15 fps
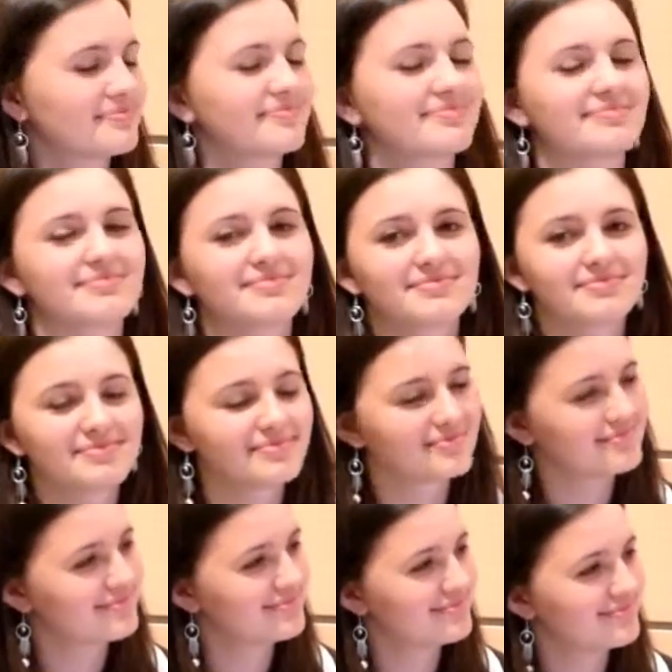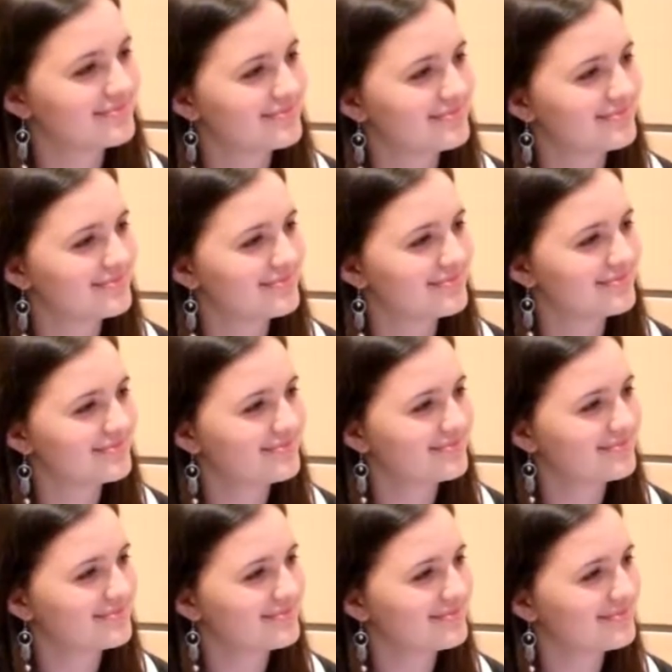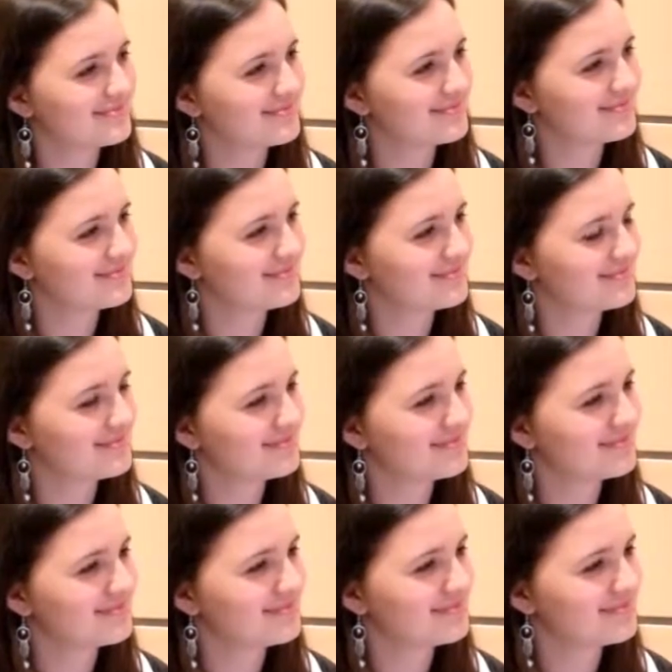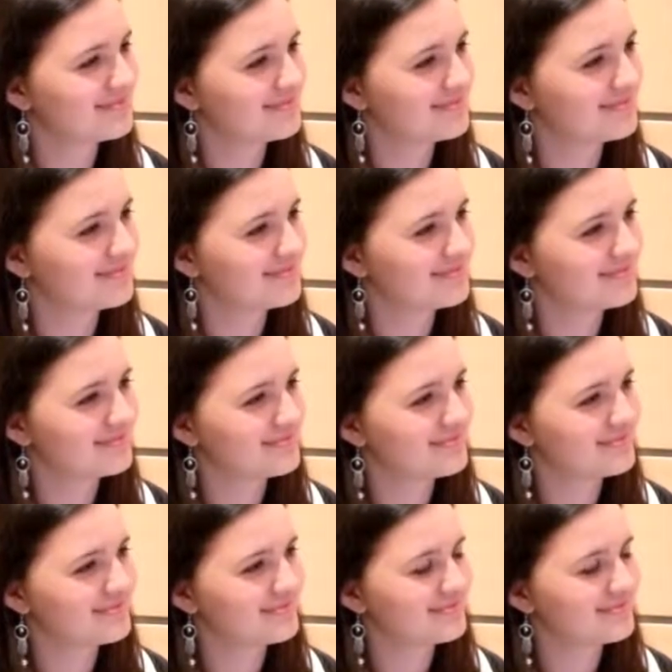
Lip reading: This person isn't speaking.